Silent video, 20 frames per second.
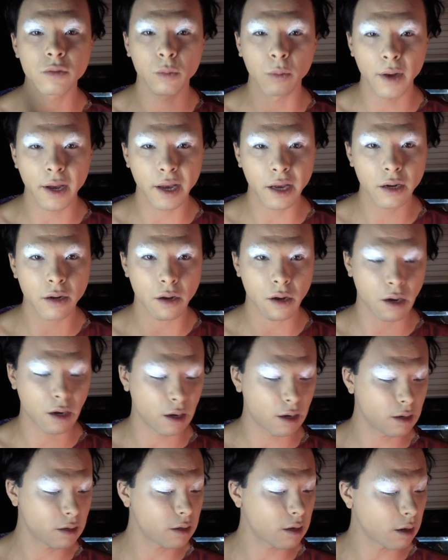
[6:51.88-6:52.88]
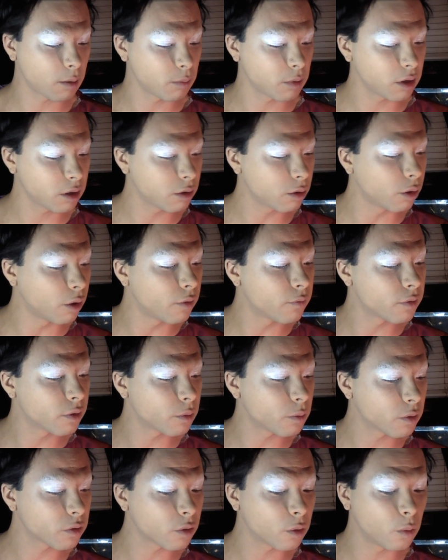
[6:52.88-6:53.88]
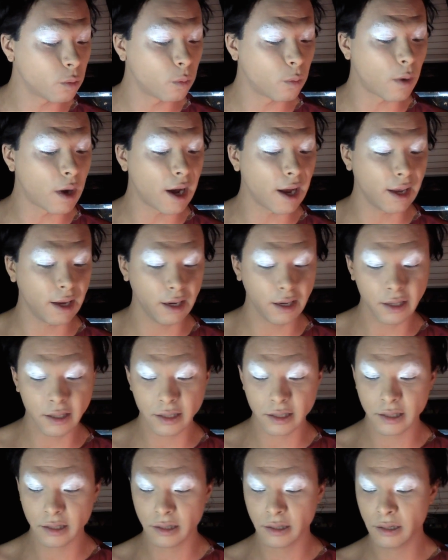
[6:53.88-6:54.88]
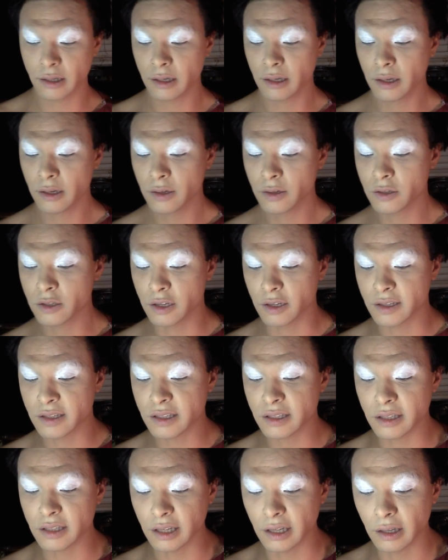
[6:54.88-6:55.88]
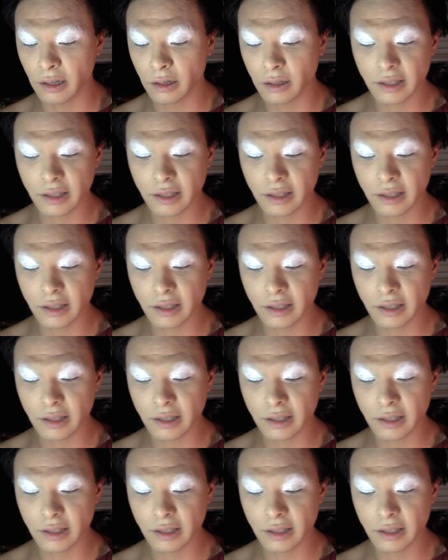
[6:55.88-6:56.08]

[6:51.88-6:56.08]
white on, I'm gonna go over it with a white to seal